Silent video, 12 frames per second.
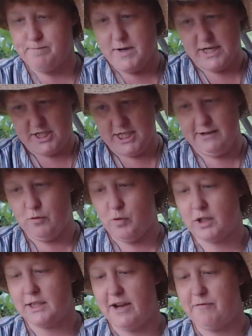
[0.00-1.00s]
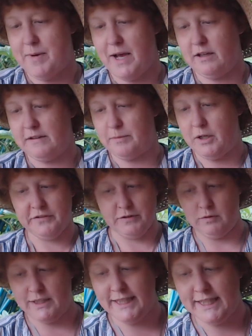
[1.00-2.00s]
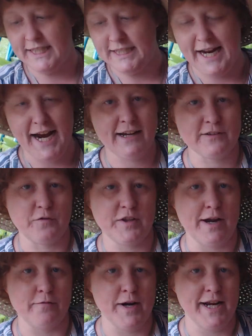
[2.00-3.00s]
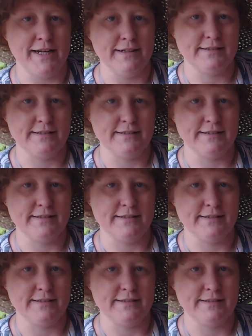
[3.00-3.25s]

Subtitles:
Achieve a work-life balance, but also lean in. Ask for that raise.